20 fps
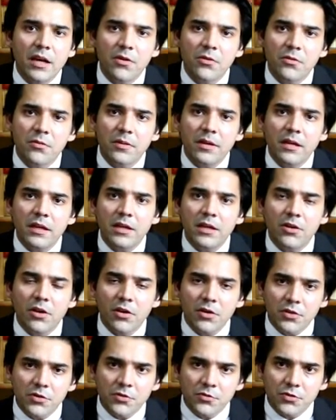Now, in
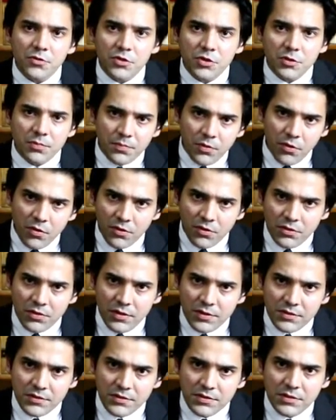order to
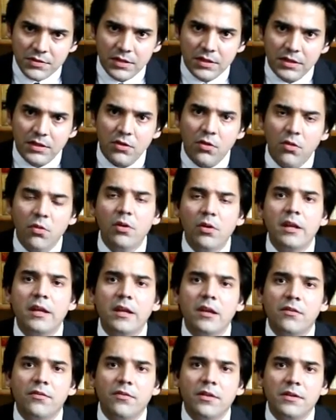support this
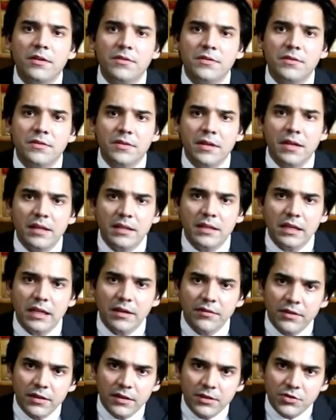holding of his, that the
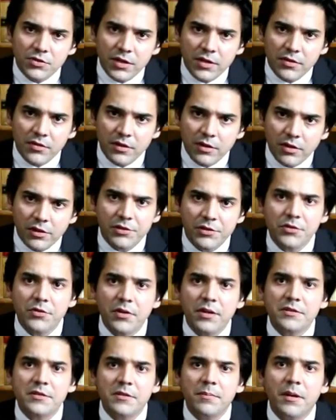Governor General
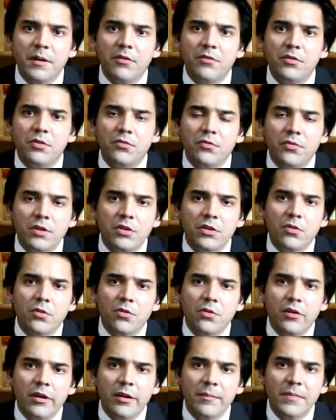also has the power to
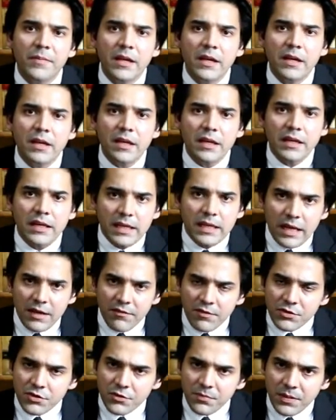withhold, he
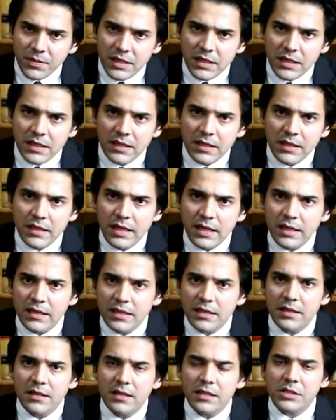gave his opinion
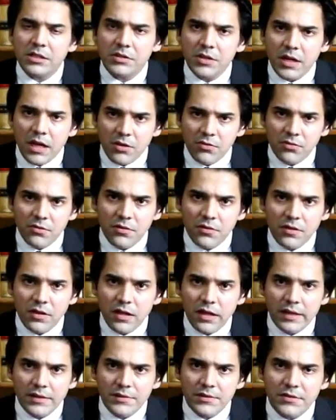that the Crown
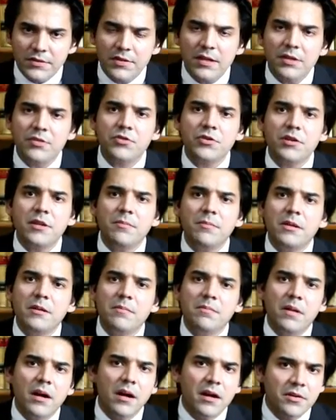has essentially
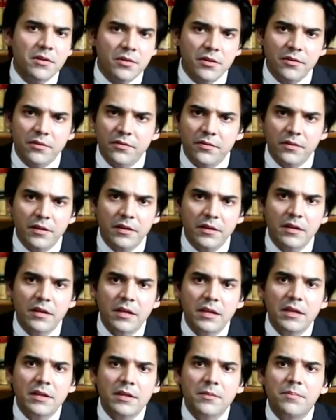been part of
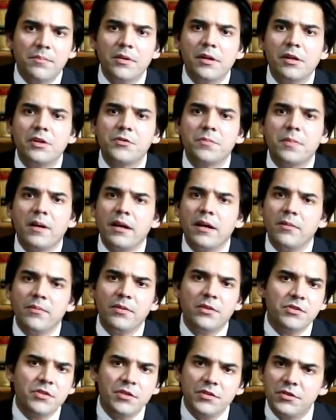the British
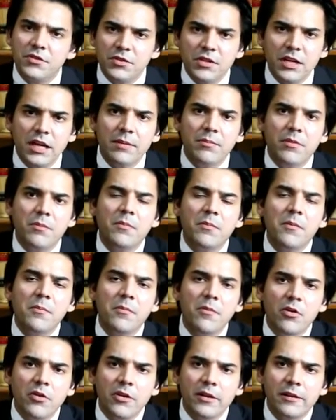Parliament since time
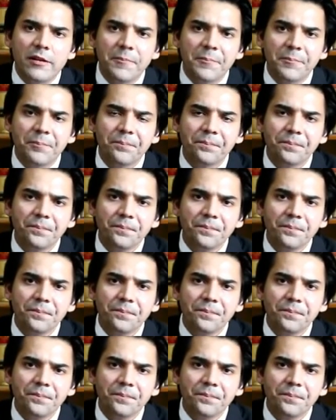immemorial.